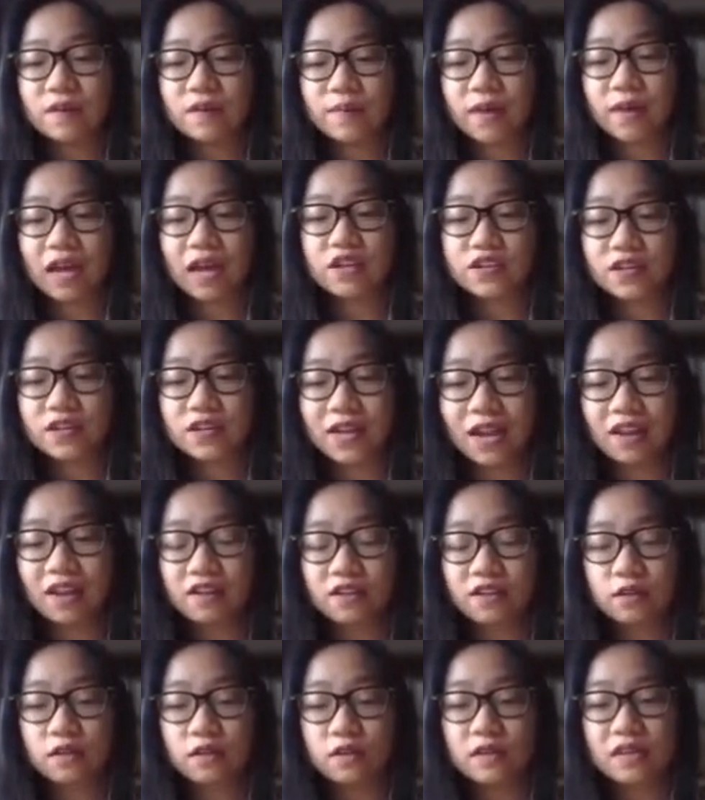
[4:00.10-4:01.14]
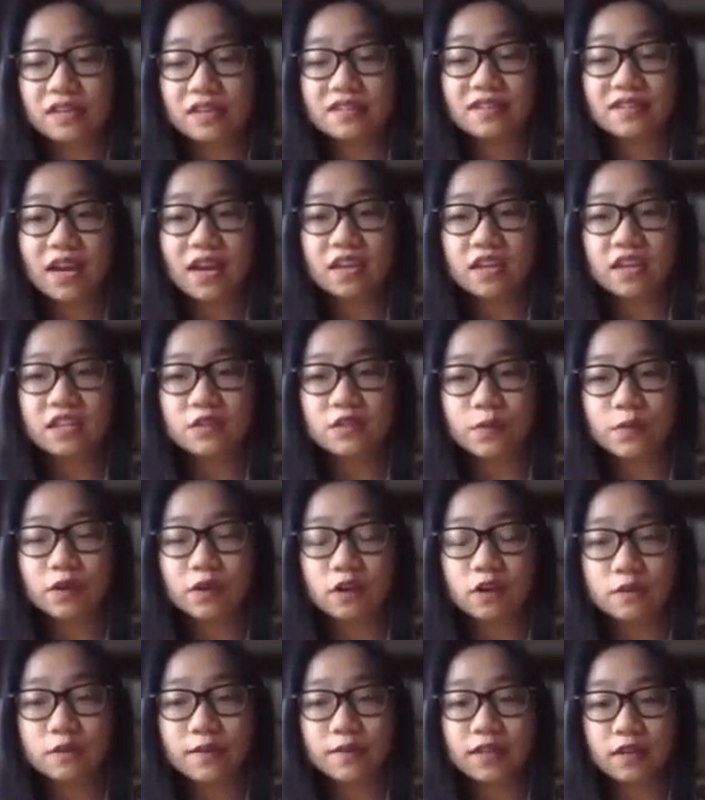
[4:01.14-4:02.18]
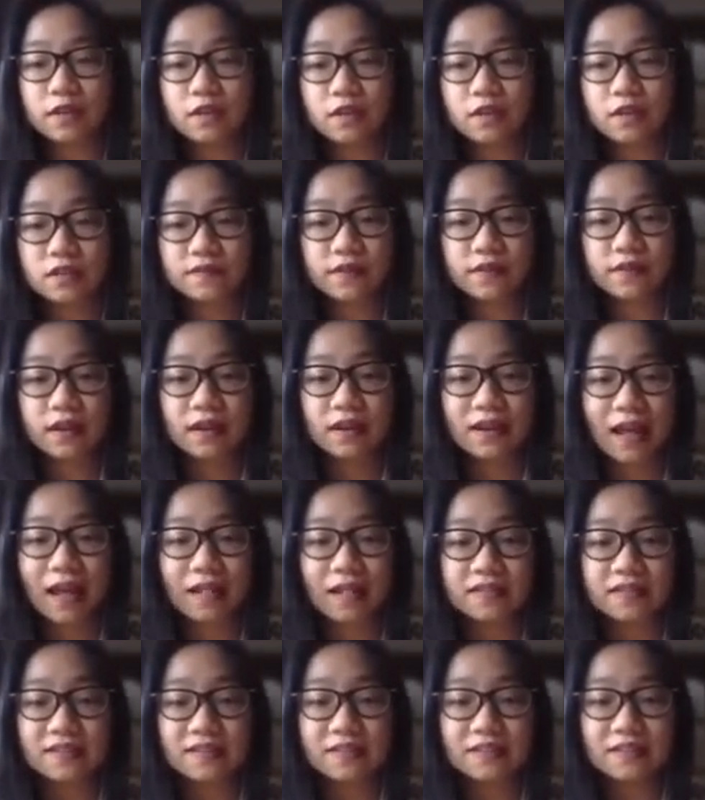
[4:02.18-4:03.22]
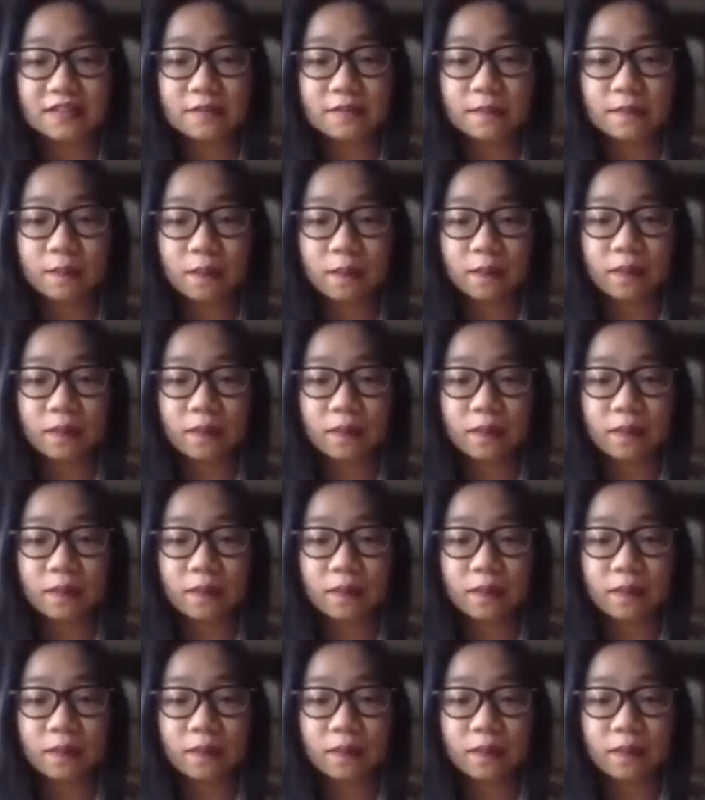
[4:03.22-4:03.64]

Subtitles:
from 192 unique studies were ultimately used for analysis.